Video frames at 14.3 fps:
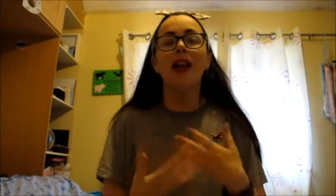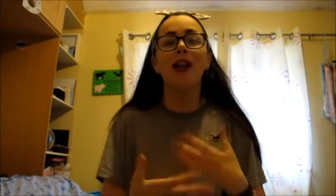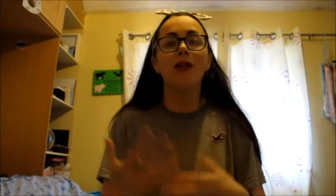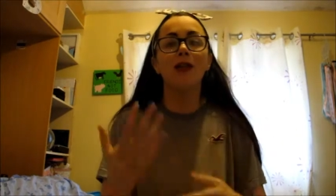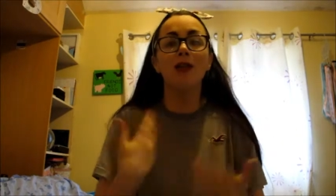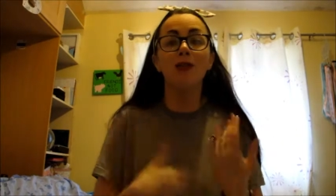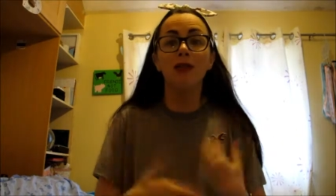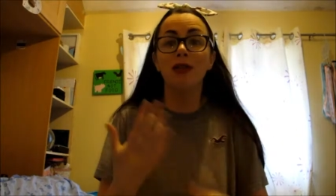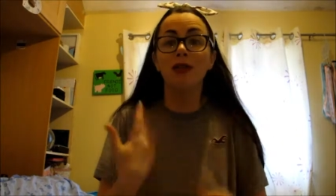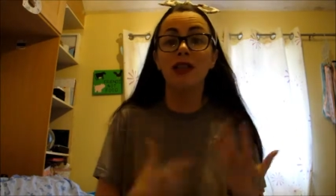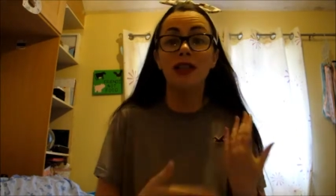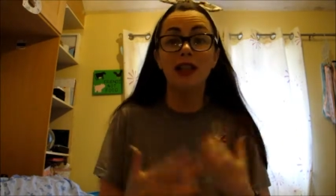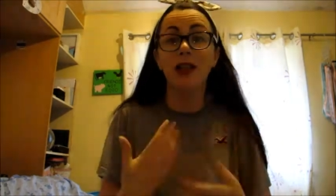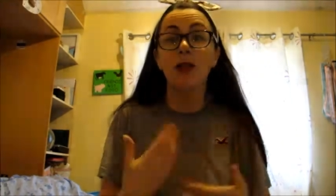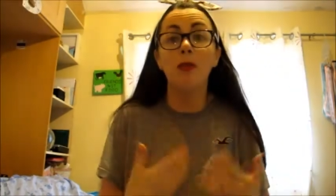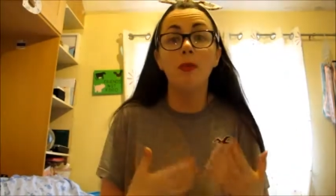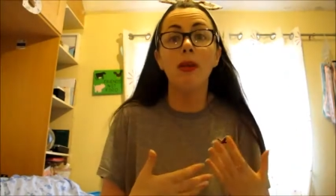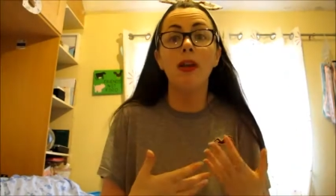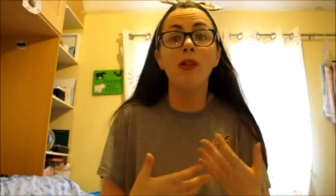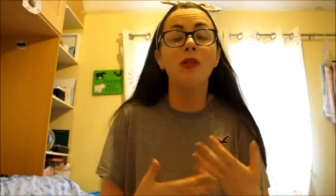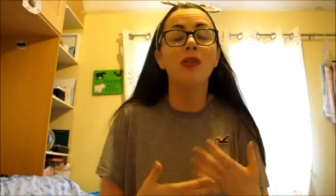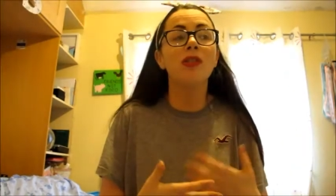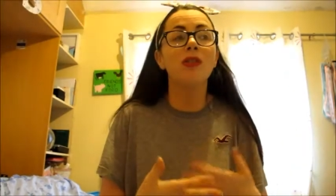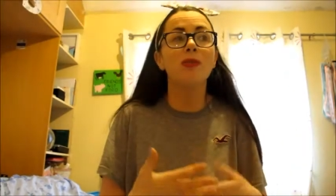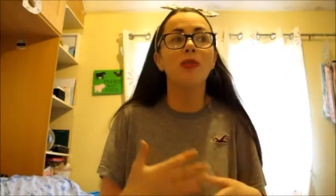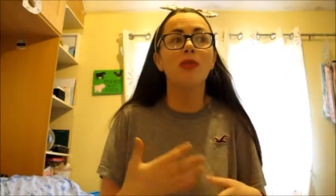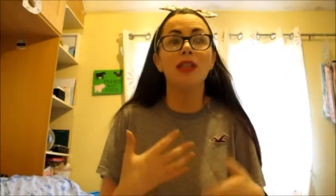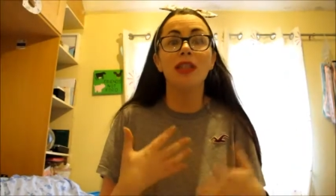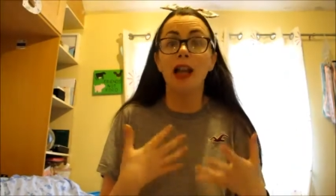and customers like comeback
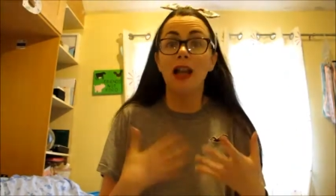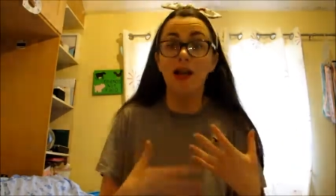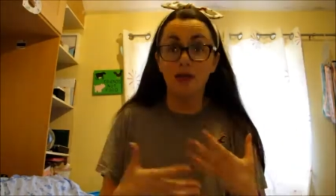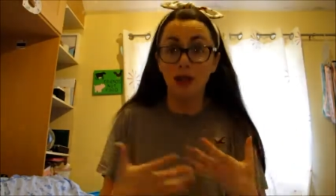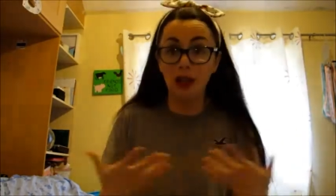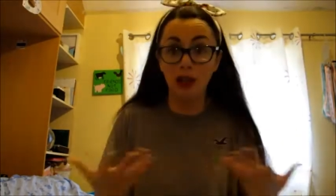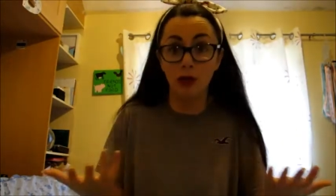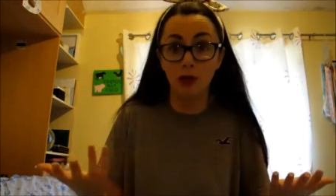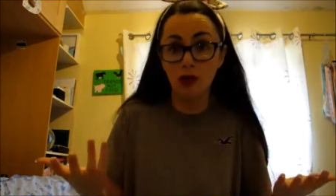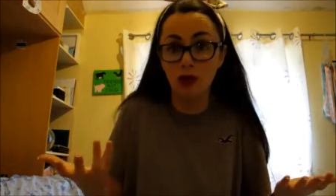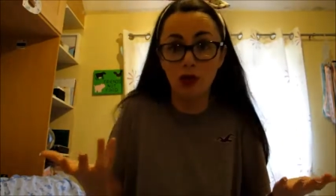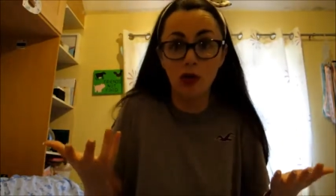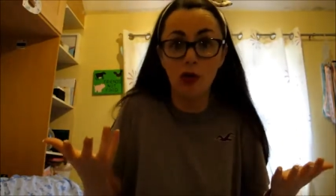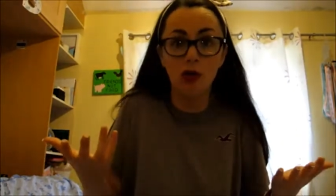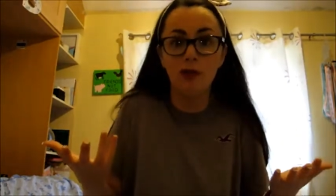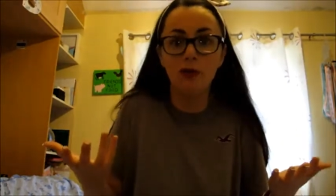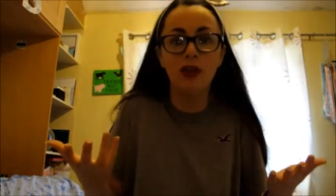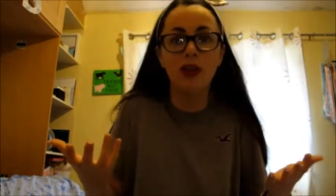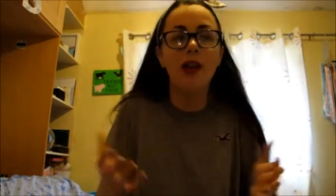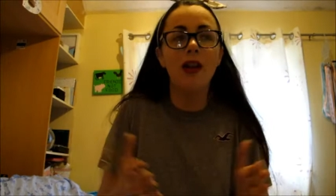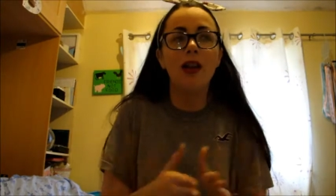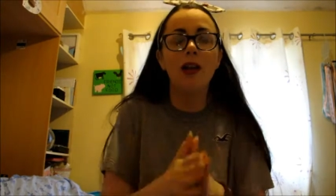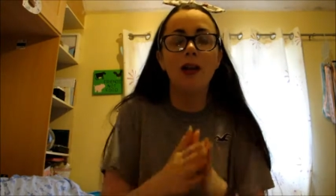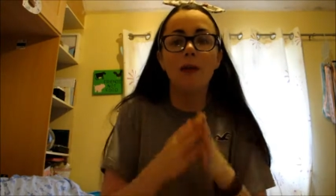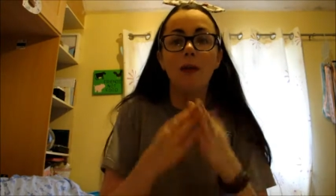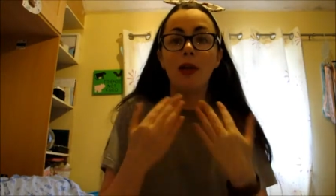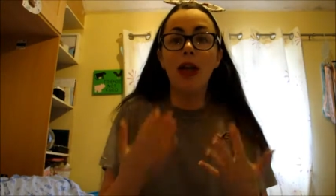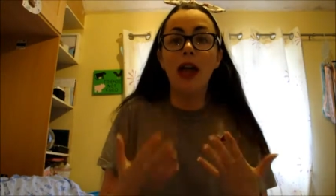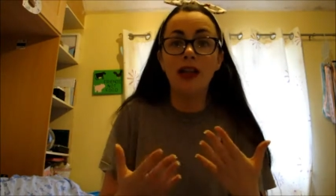customers that, you know, just loved
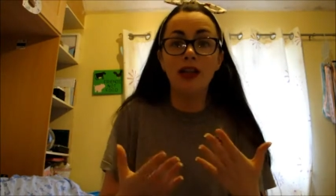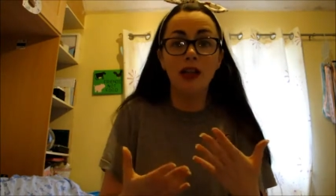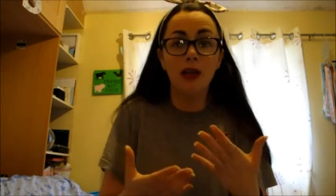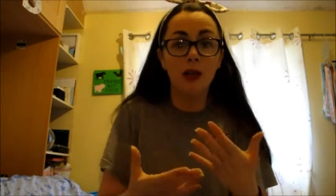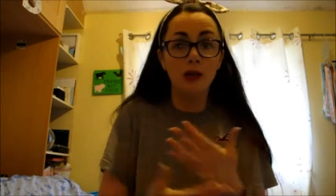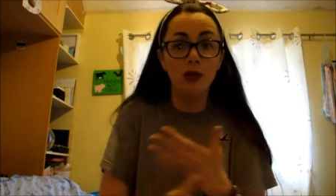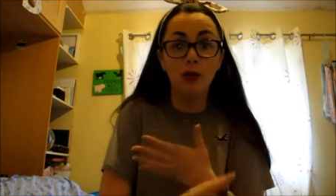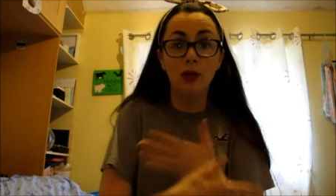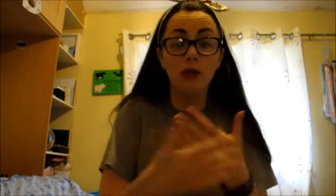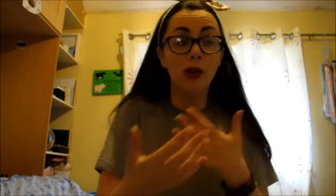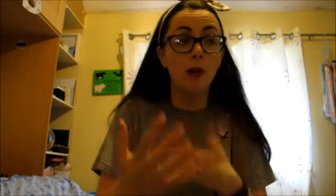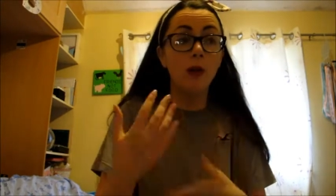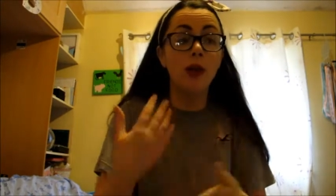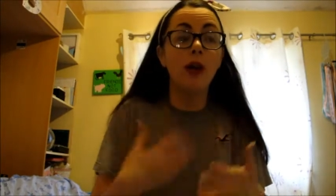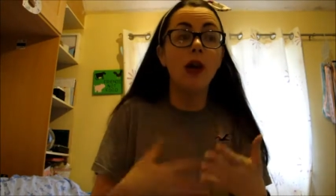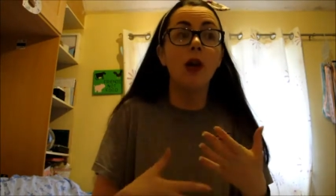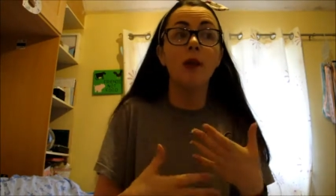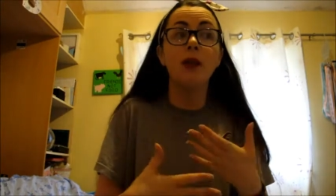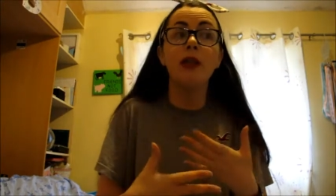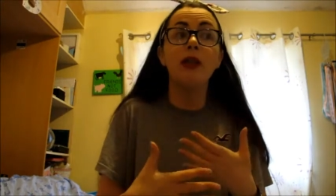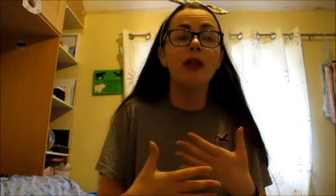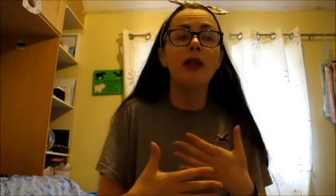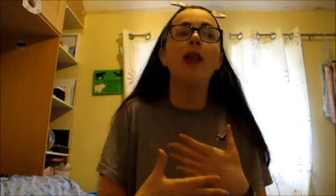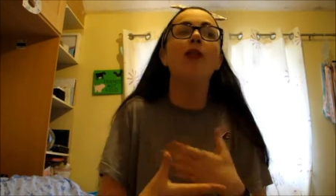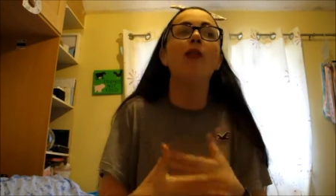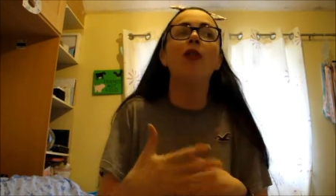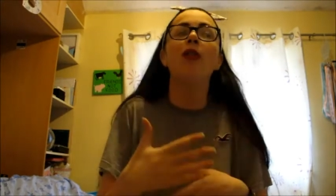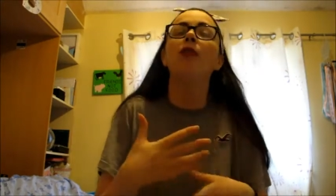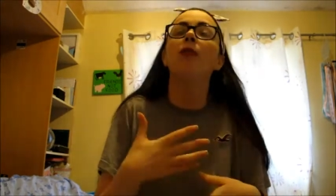my attitude and loved how quick I would do
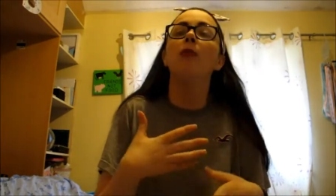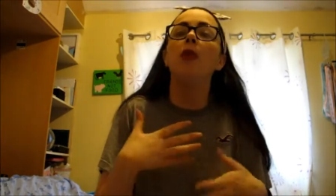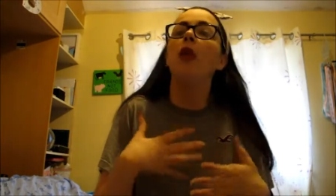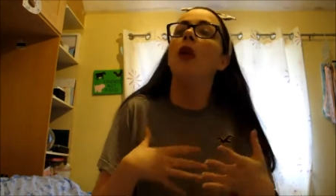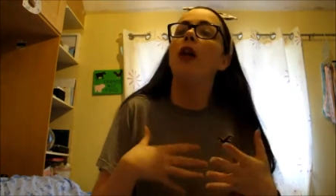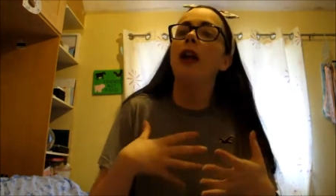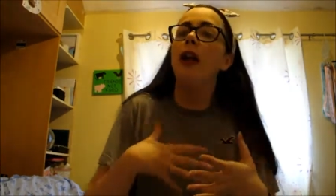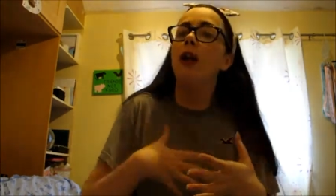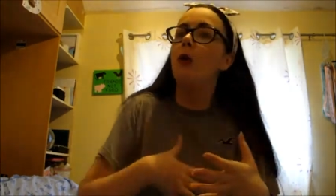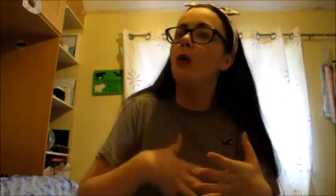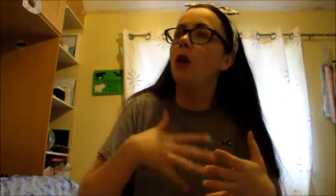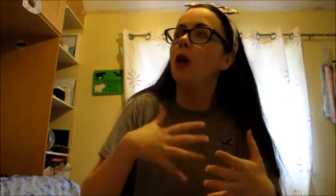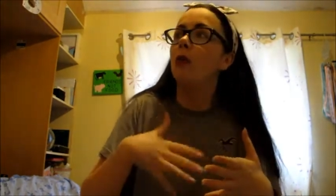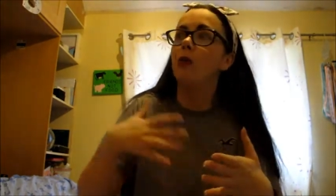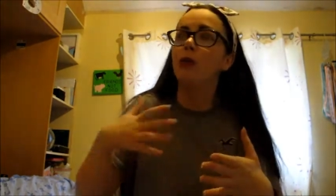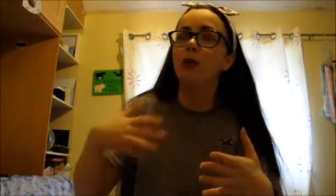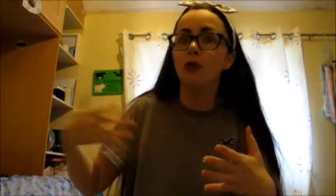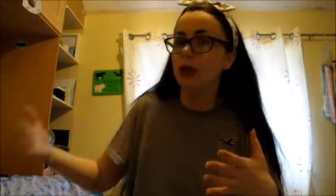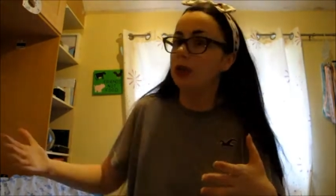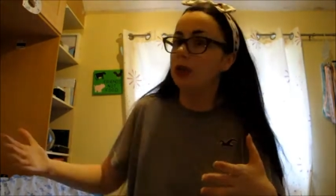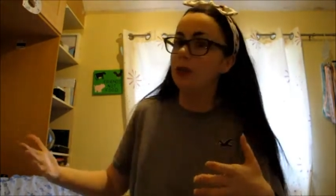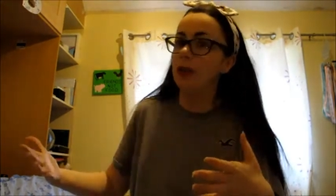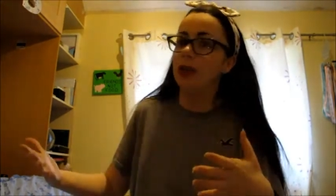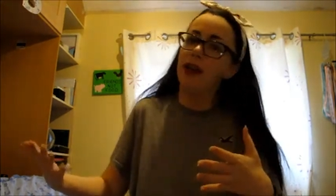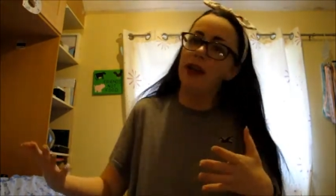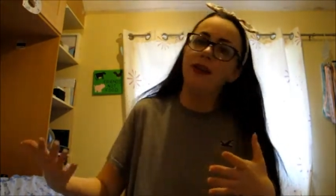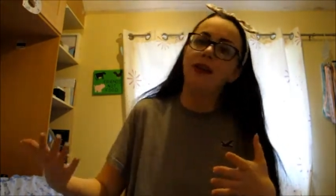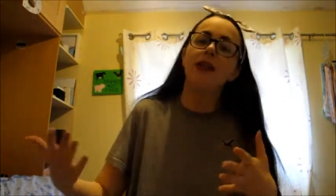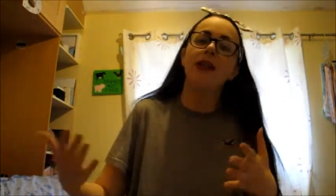things for them or how I would treat them, I
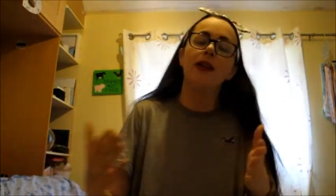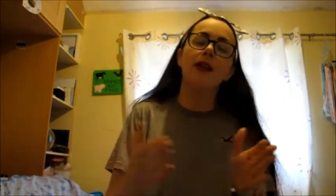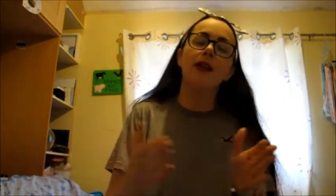guess.